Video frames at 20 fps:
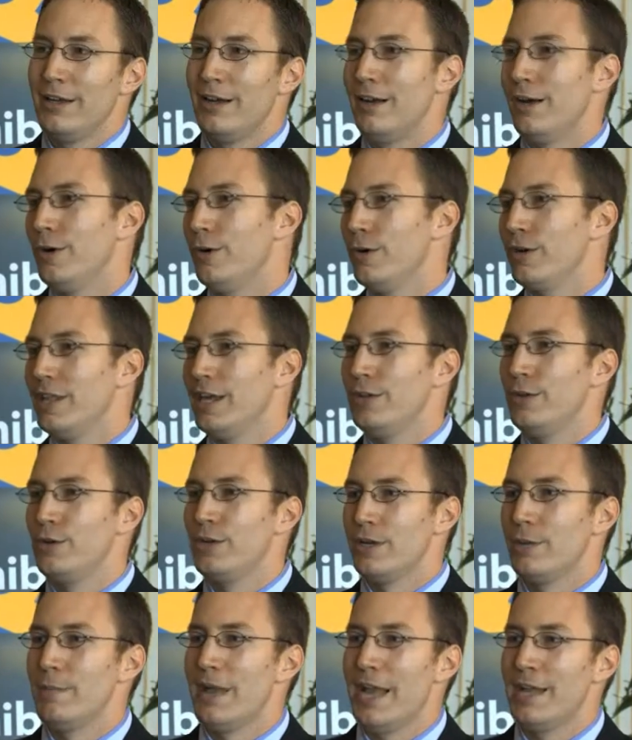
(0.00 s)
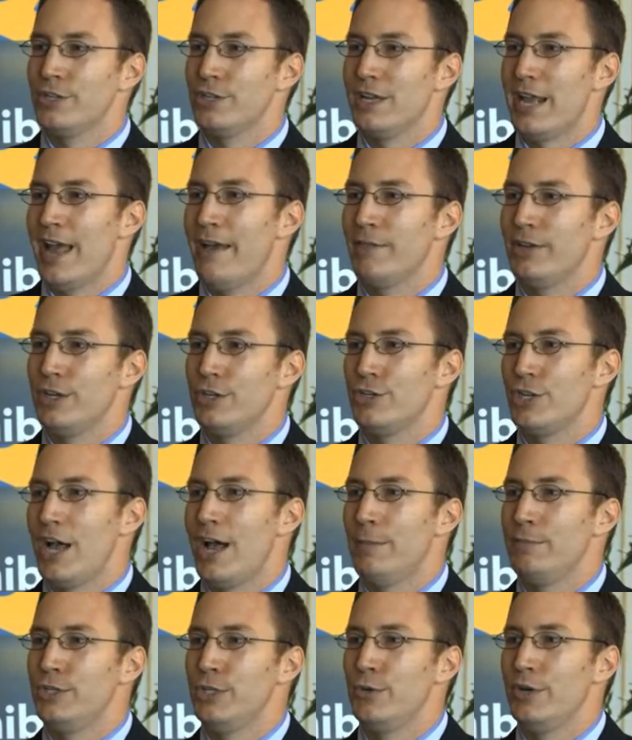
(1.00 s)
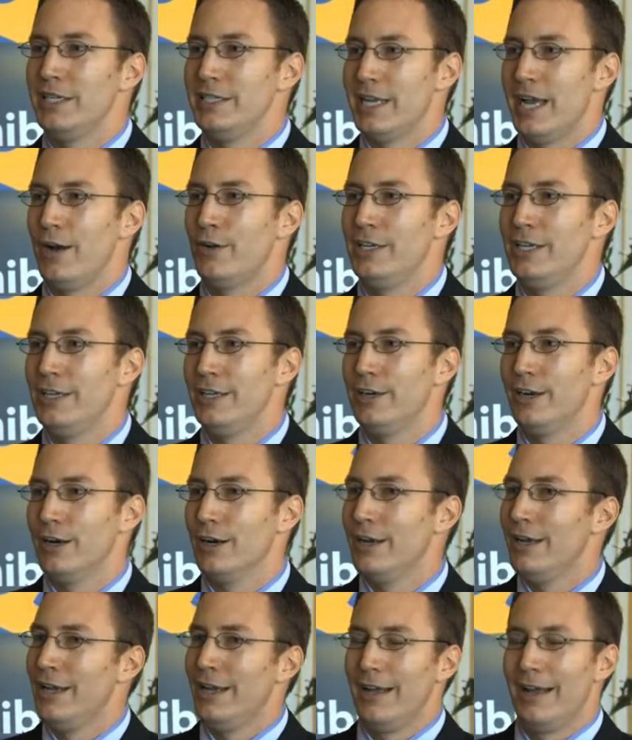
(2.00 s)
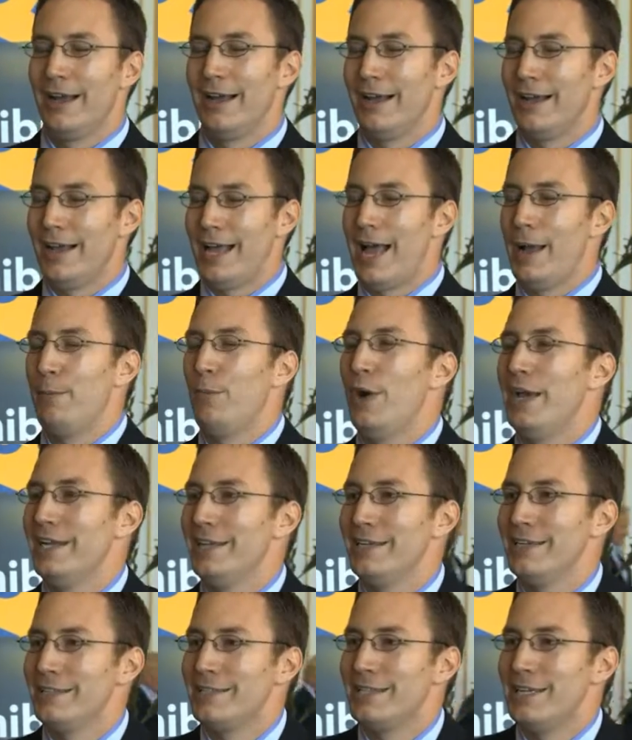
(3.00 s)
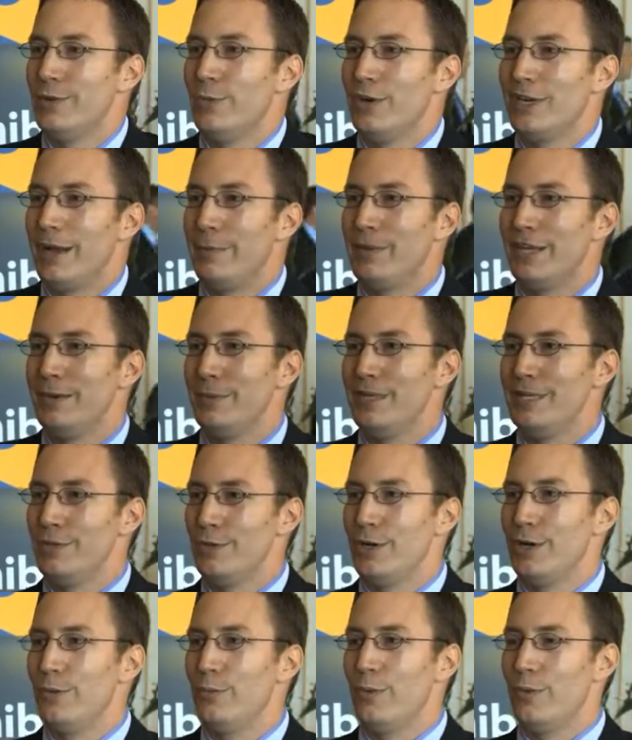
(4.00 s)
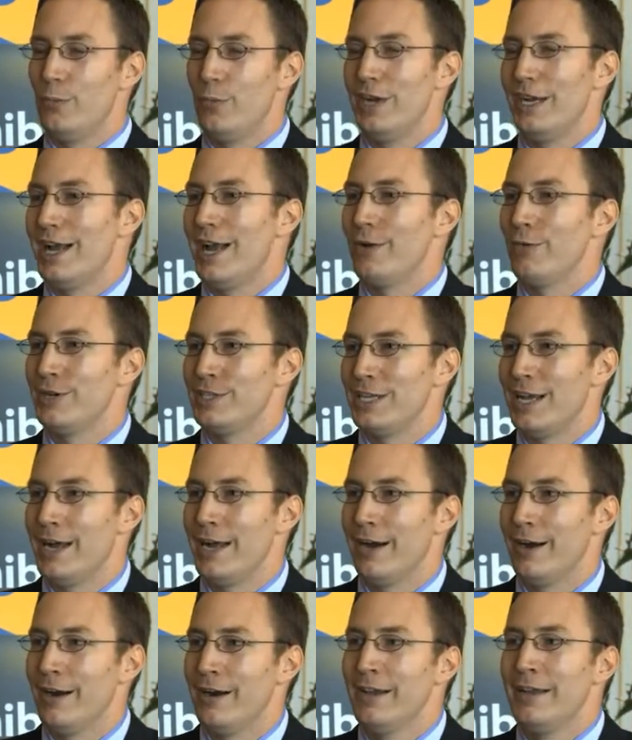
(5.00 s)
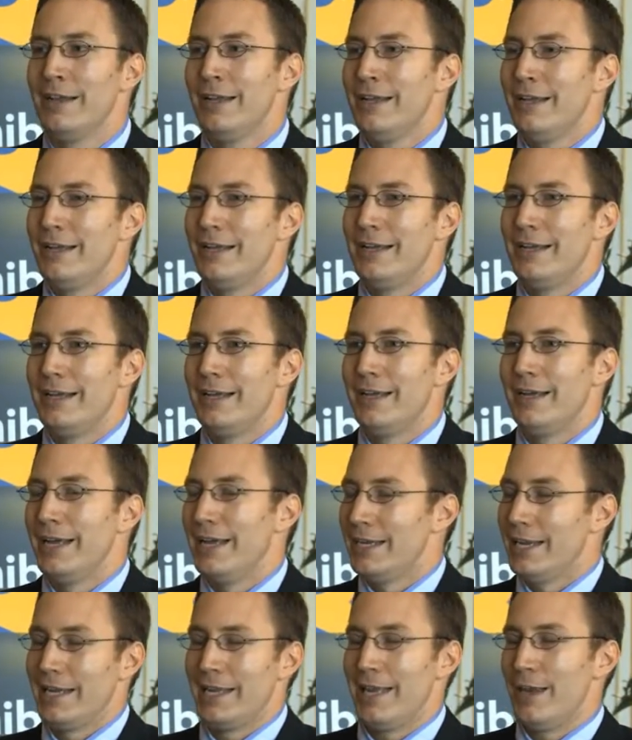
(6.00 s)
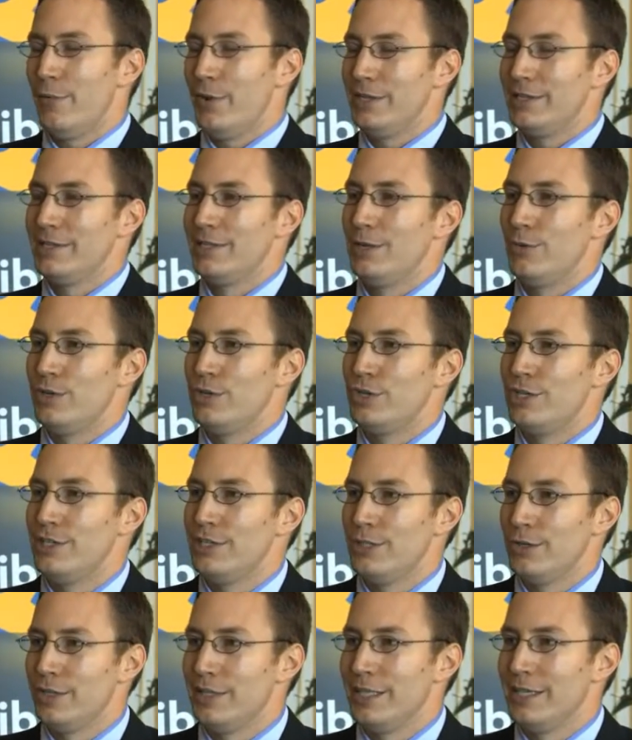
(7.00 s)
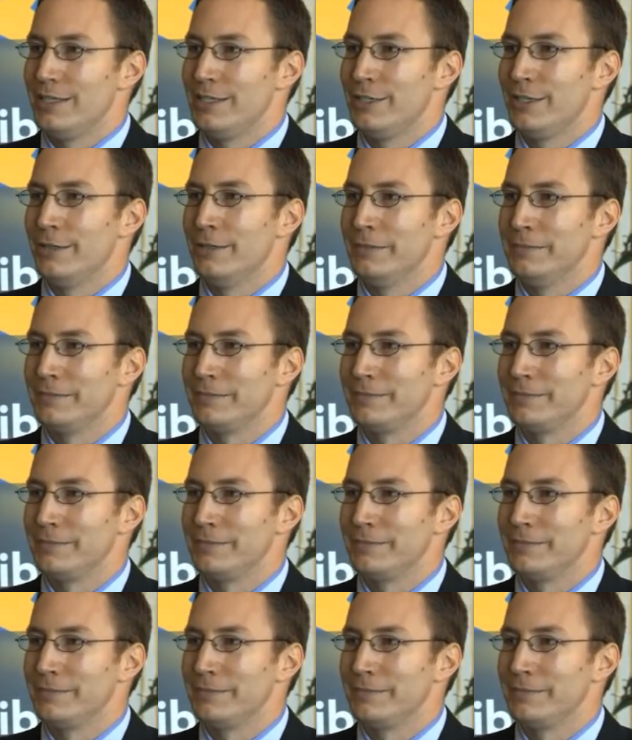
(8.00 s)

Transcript: uh, or that you could imagine having a job doing down here. Uh, I'm waiting to see what I'm going to be doing when I retire, uh, and I can't wait to see what she's doing then too.